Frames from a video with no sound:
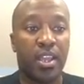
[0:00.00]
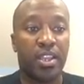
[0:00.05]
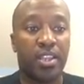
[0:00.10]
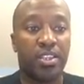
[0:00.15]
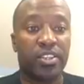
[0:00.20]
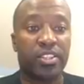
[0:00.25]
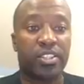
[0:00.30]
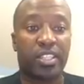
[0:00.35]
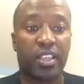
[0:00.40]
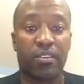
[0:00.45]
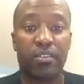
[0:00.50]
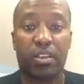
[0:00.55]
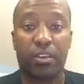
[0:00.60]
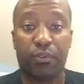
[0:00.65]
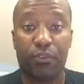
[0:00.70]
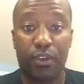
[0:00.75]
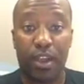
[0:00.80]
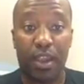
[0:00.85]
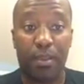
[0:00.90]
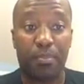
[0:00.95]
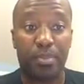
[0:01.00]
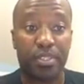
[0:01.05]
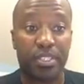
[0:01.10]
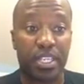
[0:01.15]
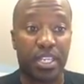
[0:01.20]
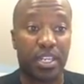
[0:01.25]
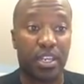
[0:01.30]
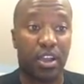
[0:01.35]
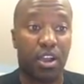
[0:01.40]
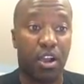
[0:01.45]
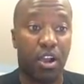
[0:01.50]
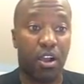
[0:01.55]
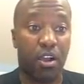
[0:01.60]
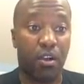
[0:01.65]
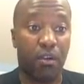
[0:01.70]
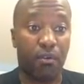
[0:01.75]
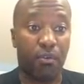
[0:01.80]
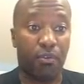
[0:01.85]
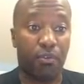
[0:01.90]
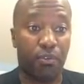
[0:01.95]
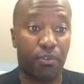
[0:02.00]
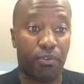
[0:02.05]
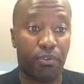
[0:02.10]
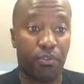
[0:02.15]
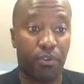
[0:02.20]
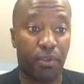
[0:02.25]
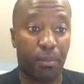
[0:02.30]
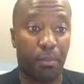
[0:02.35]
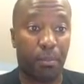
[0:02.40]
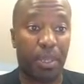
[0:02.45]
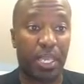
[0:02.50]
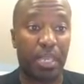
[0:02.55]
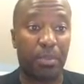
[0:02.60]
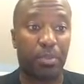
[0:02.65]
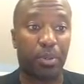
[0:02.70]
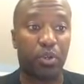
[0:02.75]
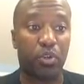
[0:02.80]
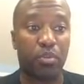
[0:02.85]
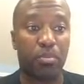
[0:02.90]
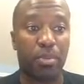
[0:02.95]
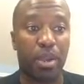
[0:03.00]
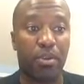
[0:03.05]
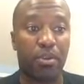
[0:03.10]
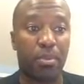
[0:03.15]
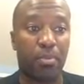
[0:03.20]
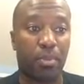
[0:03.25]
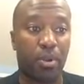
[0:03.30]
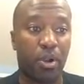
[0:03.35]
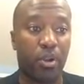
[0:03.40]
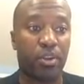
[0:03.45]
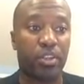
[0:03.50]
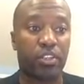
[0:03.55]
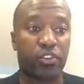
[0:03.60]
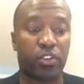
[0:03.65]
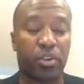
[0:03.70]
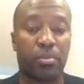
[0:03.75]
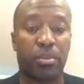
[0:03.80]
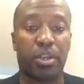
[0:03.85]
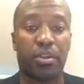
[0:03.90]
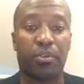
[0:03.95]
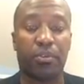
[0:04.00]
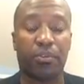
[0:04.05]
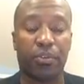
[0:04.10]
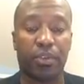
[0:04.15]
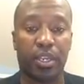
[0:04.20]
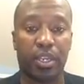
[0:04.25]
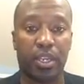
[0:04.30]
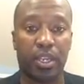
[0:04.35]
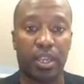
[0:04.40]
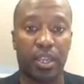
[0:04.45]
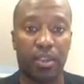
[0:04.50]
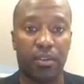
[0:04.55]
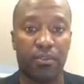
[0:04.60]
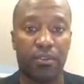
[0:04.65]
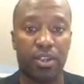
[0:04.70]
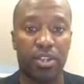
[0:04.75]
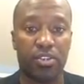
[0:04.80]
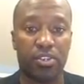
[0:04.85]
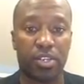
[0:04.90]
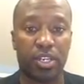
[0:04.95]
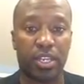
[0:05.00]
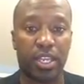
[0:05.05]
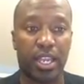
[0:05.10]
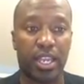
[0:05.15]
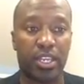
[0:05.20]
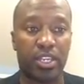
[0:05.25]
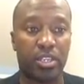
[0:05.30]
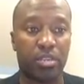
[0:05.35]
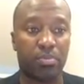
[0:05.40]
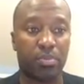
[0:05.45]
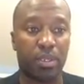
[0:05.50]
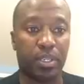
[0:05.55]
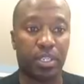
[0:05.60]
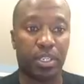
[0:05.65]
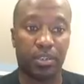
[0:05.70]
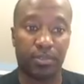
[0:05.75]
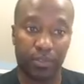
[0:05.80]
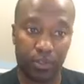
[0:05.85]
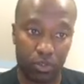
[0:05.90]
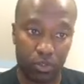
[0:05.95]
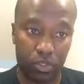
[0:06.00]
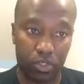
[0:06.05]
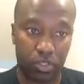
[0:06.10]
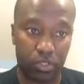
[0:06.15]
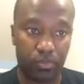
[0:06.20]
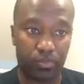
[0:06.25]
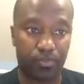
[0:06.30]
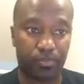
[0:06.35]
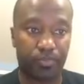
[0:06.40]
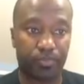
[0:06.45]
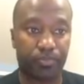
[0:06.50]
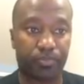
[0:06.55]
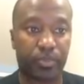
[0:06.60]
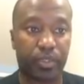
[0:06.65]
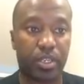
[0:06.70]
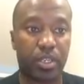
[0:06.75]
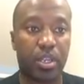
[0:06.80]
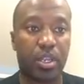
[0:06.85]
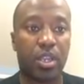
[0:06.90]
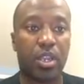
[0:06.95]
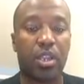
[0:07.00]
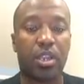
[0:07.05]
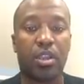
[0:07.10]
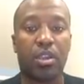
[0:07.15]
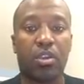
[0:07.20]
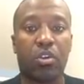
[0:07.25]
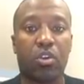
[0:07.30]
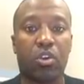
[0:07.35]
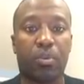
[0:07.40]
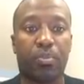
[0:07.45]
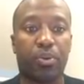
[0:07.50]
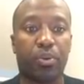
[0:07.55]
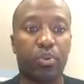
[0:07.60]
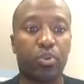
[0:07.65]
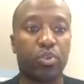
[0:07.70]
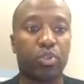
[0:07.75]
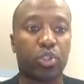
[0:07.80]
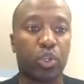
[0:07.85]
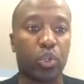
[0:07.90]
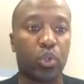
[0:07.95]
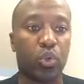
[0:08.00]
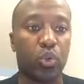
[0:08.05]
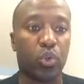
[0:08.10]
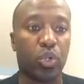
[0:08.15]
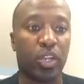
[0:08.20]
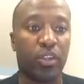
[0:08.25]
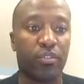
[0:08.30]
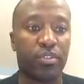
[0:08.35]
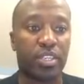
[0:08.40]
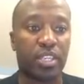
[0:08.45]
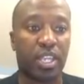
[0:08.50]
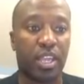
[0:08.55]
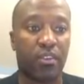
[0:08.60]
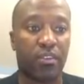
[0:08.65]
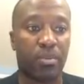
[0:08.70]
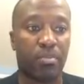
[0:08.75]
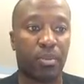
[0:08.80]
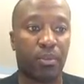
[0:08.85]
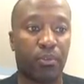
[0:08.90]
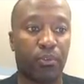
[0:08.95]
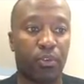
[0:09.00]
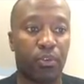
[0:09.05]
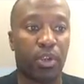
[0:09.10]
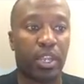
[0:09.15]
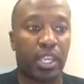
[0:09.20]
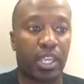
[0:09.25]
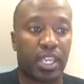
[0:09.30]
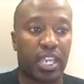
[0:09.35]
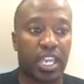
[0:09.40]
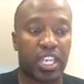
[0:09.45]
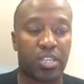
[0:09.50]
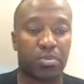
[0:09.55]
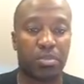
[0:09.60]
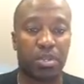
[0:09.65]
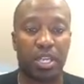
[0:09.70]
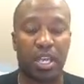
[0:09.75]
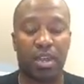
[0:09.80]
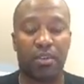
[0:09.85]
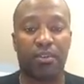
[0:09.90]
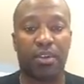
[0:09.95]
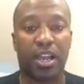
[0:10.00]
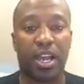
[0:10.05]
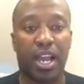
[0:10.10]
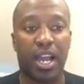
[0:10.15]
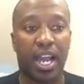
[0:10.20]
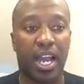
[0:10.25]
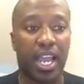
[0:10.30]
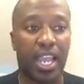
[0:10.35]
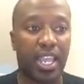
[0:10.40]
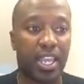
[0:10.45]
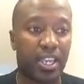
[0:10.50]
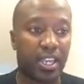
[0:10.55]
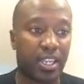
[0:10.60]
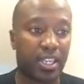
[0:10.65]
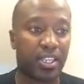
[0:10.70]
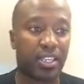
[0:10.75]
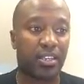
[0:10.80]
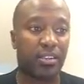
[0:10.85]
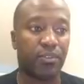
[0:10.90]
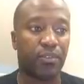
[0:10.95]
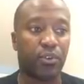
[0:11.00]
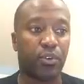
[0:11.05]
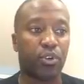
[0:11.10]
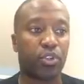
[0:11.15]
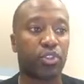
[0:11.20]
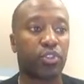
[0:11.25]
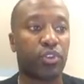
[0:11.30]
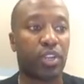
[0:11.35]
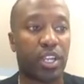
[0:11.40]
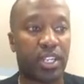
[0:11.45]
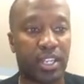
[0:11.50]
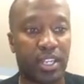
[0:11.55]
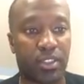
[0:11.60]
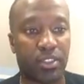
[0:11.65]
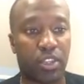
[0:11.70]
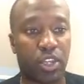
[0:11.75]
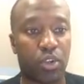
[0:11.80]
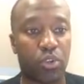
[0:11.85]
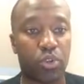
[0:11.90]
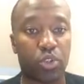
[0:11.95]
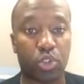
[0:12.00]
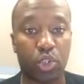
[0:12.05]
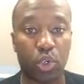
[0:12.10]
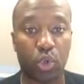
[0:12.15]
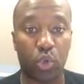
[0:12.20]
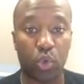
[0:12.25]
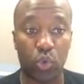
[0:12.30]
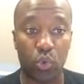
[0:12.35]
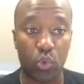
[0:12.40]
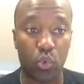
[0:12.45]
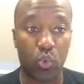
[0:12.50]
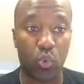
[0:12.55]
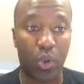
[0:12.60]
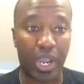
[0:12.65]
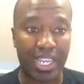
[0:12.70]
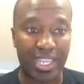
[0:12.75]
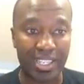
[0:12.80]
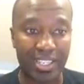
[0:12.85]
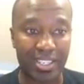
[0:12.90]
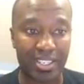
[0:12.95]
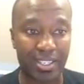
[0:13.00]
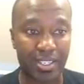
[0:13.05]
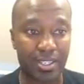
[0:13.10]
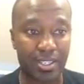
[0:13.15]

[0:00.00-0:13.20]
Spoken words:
75% of people who marry partners from an affair eventually end up in a divorce. Couples who live together before engagement have a higher divorce rate than those who wait.